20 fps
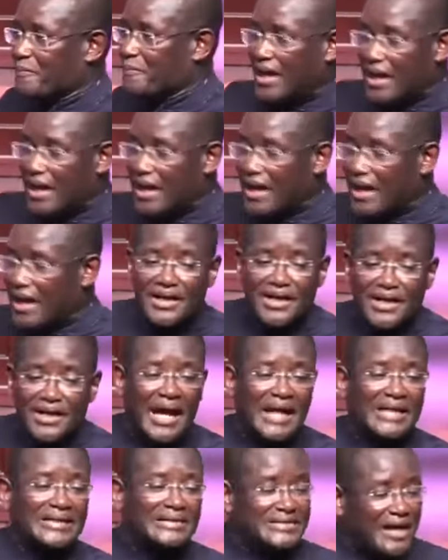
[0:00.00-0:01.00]
And
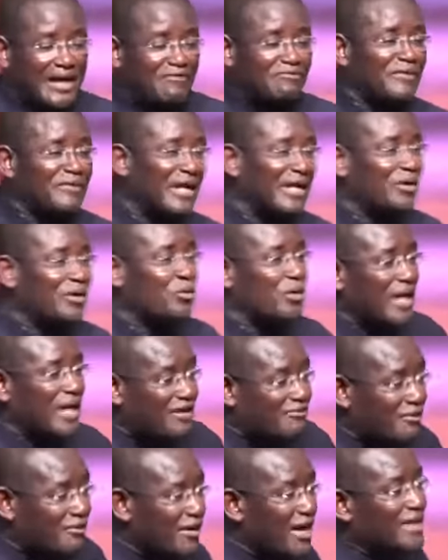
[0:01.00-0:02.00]
and definitely would
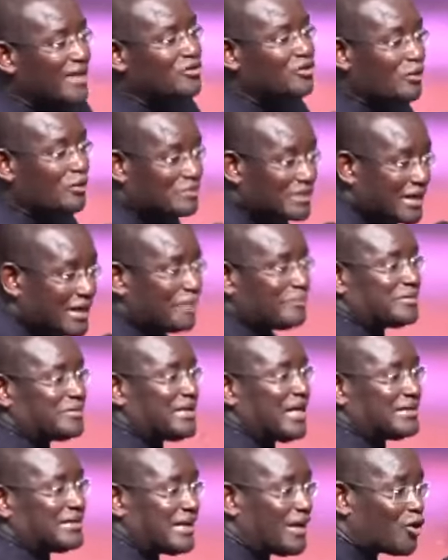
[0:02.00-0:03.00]
have read some
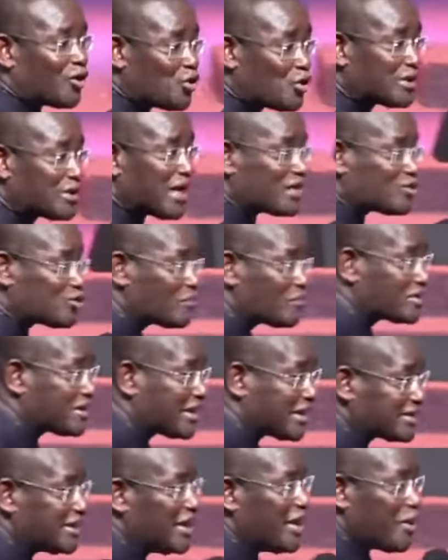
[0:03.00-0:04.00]
scriptures and looked at
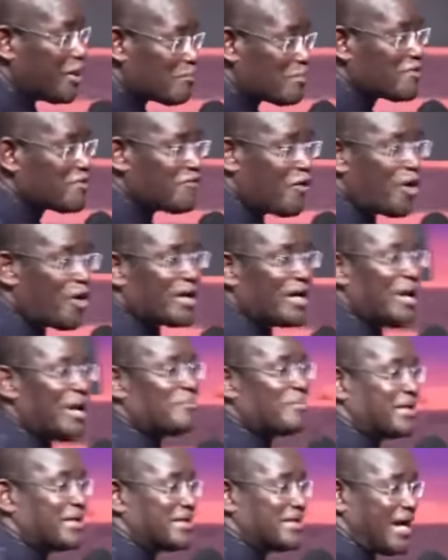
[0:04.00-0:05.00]
something before
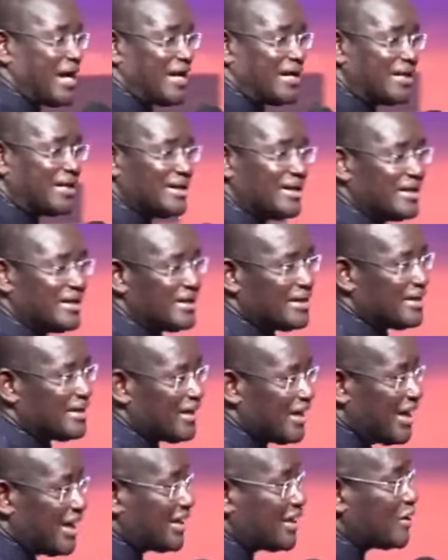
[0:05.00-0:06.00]
coming there
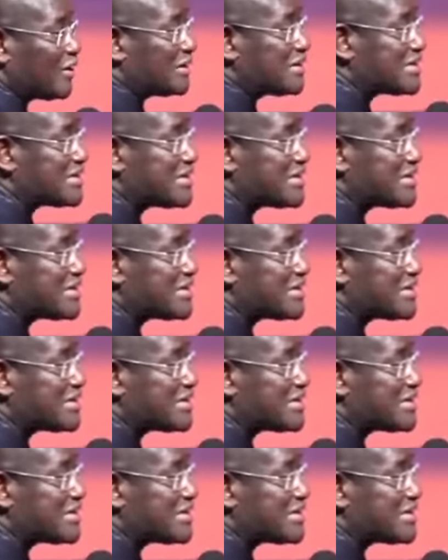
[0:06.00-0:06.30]
and he is